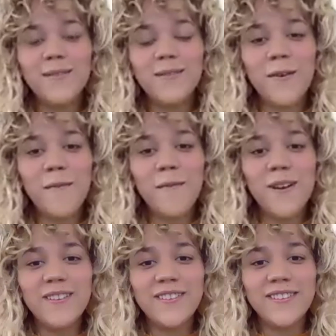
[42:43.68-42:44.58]
Thank you
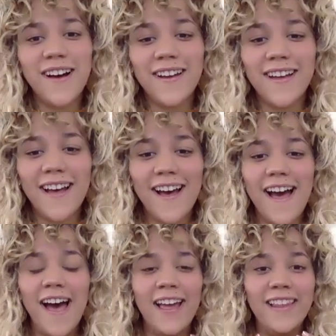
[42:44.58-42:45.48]
so much, Donna.
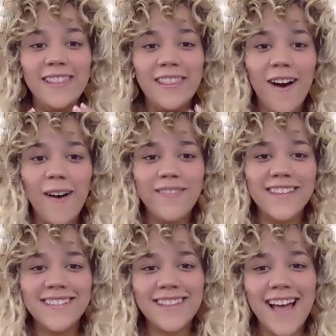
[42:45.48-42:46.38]
I loved this
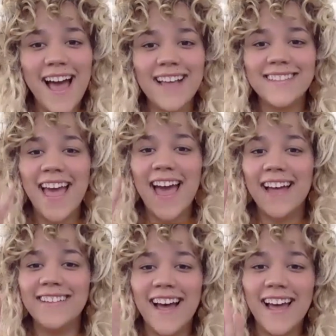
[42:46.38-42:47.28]
class, and
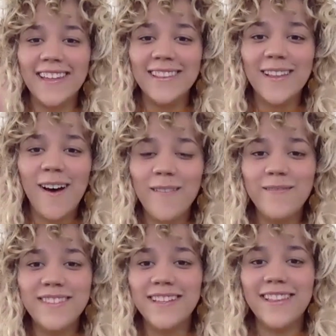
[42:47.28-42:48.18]
I loved
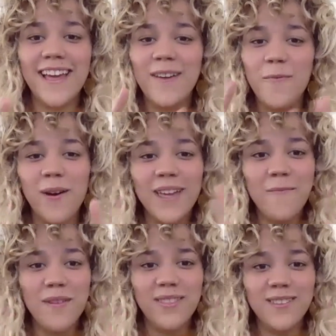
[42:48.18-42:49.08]
working with
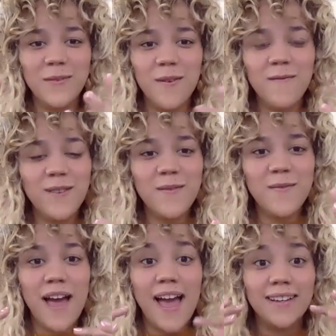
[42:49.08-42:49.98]
the two of you,
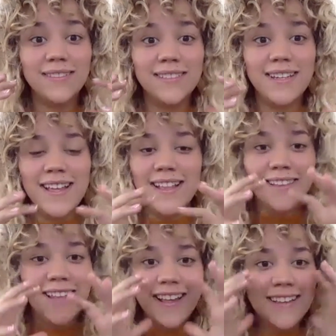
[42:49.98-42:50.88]
and
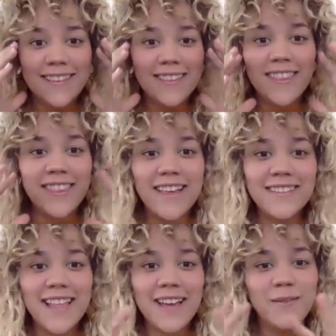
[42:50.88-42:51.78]
the things
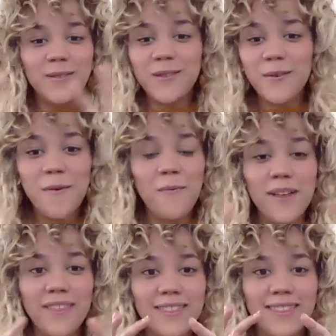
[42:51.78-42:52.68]
that you do with
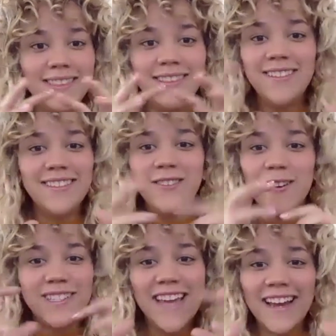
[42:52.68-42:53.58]

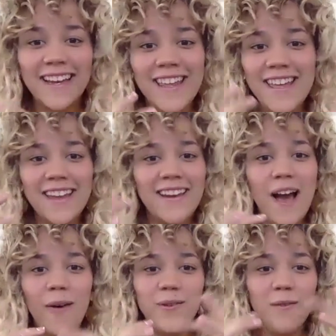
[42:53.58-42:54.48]
your technique and
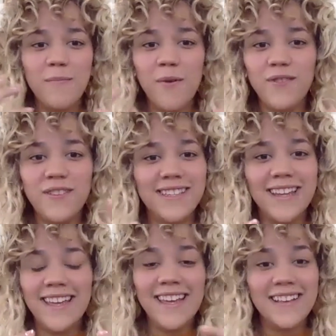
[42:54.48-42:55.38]
how you approach
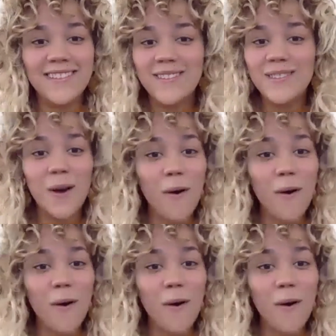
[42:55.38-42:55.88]
singing is so